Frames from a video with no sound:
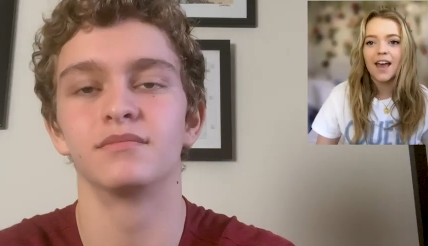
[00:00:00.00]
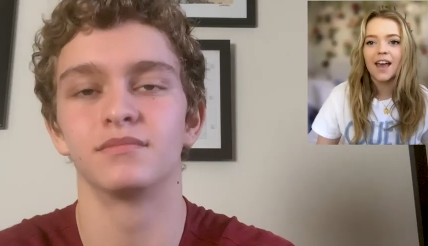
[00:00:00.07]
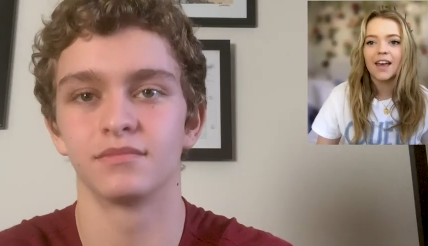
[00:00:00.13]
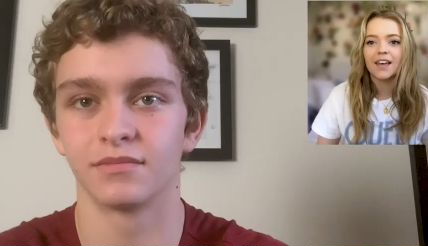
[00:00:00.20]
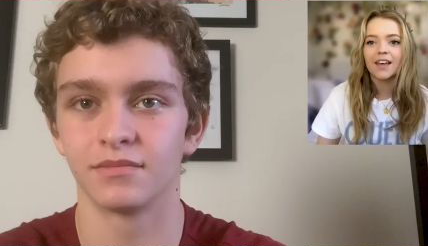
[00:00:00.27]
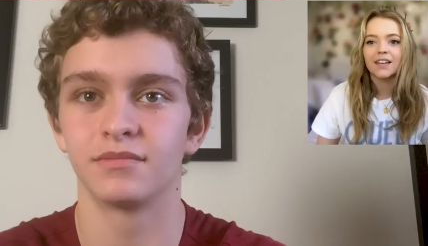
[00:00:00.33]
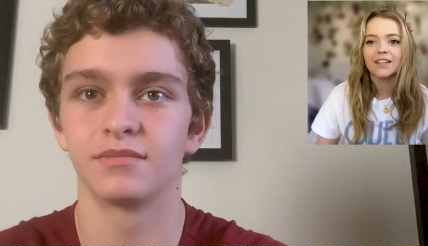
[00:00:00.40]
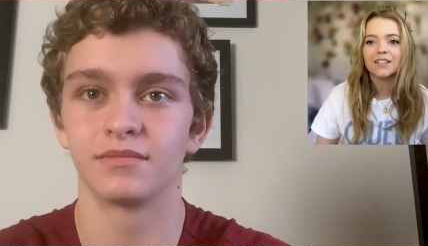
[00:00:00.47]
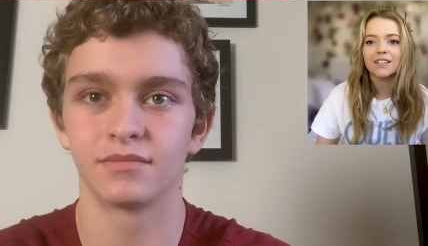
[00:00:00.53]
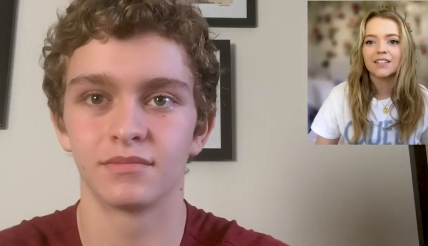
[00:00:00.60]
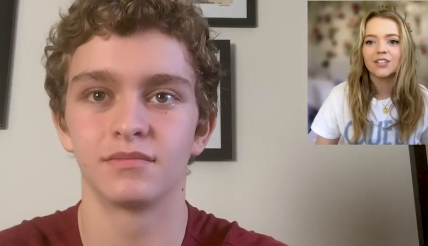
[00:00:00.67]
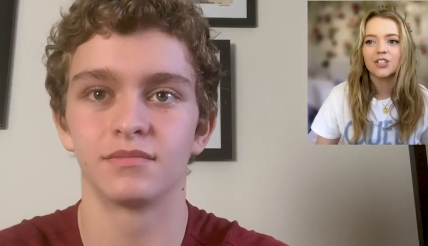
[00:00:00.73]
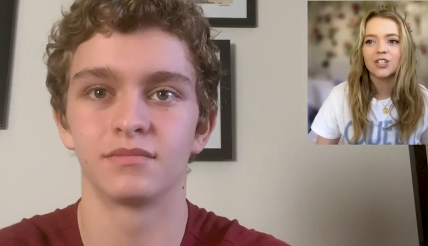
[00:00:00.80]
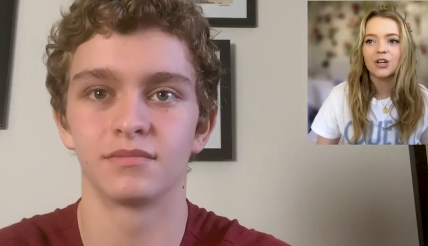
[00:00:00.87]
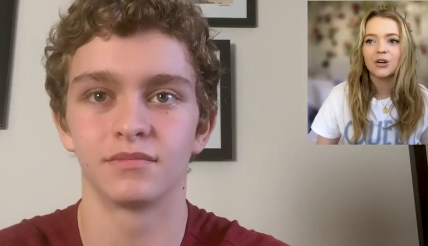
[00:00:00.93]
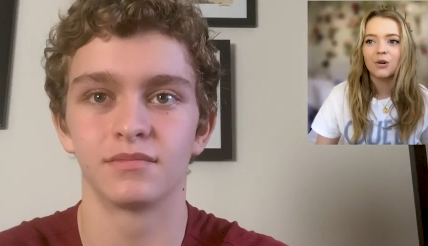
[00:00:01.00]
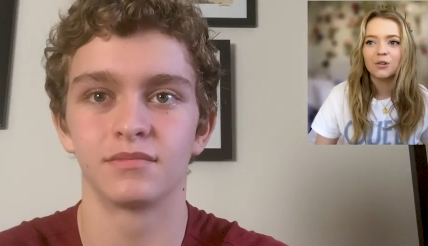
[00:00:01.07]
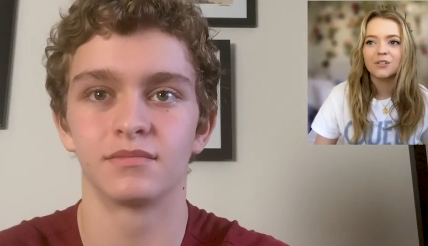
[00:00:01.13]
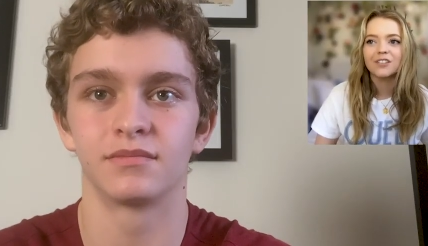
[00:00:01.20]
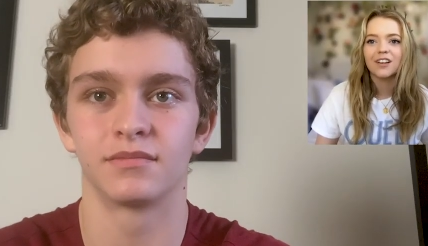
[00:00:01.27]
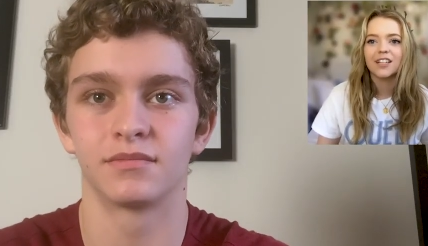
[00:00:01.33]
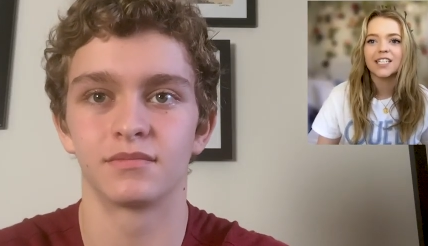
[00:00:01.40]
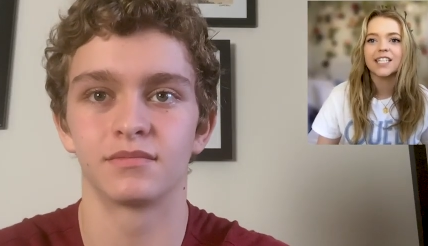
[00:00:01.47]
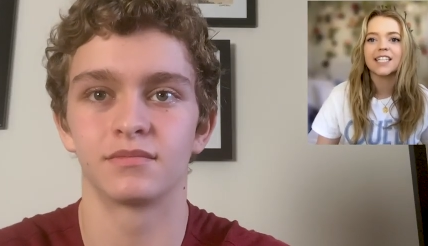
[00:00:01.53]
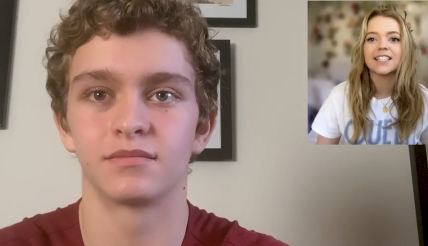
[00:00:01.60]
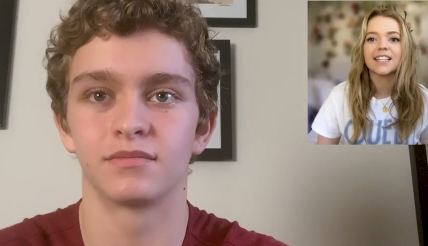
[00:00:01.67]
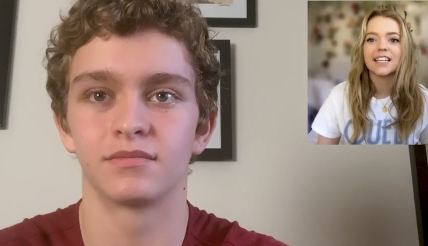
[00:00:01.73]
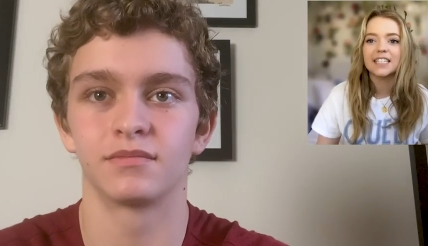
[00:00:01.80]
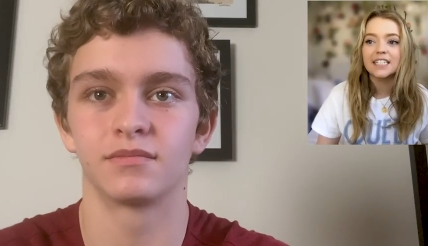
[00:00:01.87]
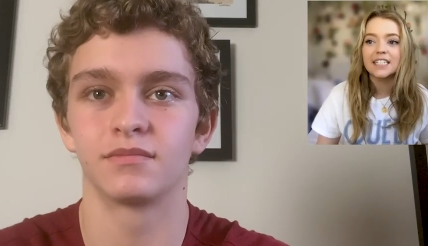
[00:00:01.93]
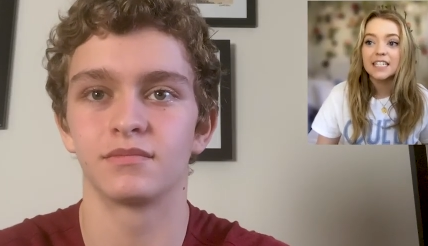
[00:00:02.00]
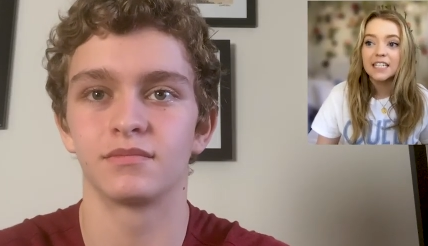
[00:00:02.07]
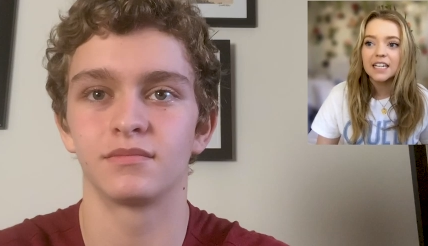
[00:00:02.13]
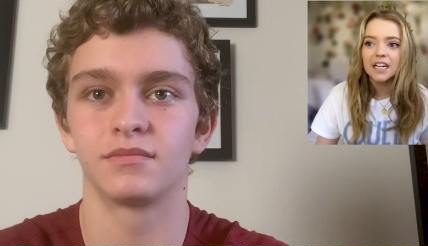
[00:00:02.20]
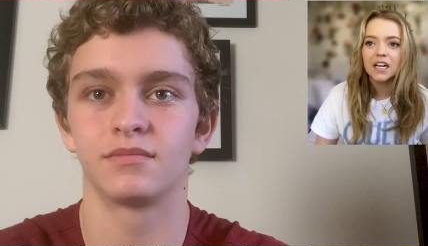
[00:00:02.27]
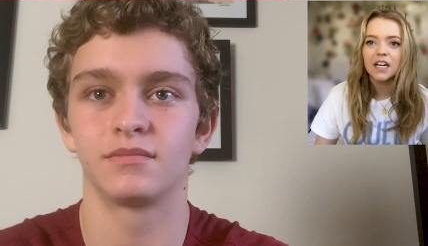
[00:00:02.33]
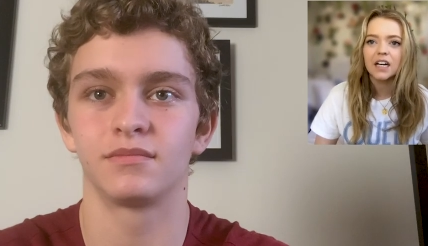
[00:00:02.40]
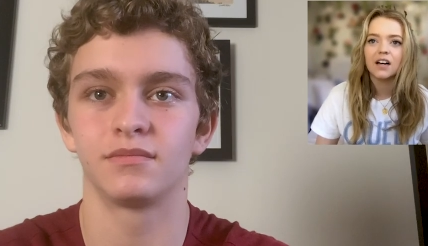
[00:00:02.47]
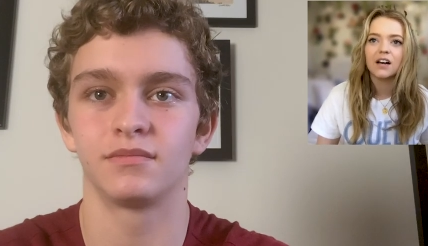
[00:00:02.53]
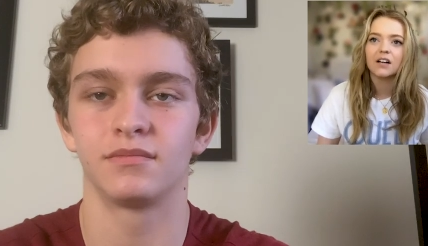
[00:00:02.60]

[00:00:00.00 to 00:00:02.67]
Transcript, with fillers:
Speaker 1: and she holds on to this idea